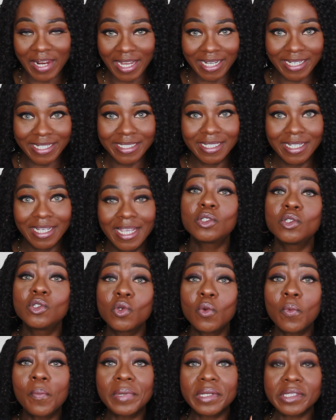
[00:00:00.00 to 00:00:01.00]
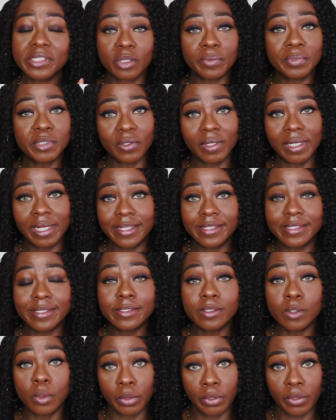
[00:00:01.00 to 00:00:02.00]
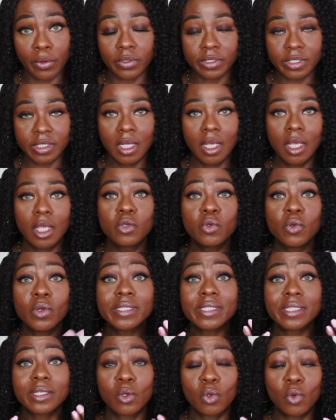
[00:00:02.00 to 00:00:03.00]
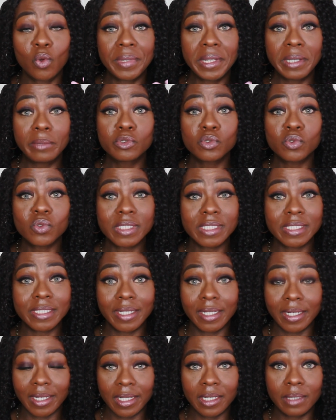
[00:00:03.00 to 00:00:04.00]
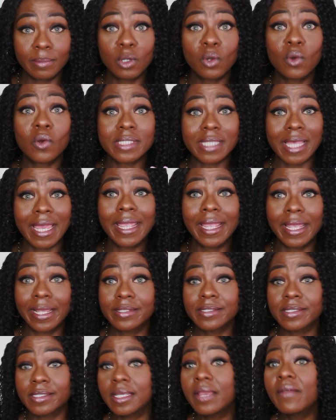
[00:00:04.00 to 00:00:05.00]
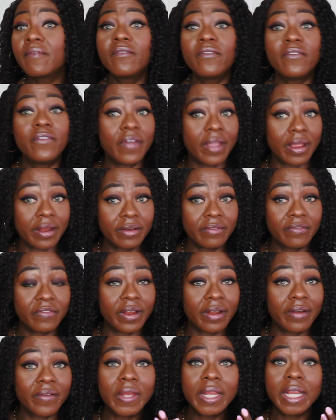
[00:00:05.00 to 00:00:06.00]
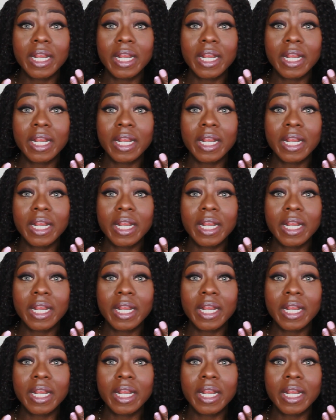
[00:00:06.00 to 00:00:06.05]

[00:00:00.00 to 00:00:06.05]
line, if you use prescription lenses or not, you are still going to be able to see clearly, because I can see very, very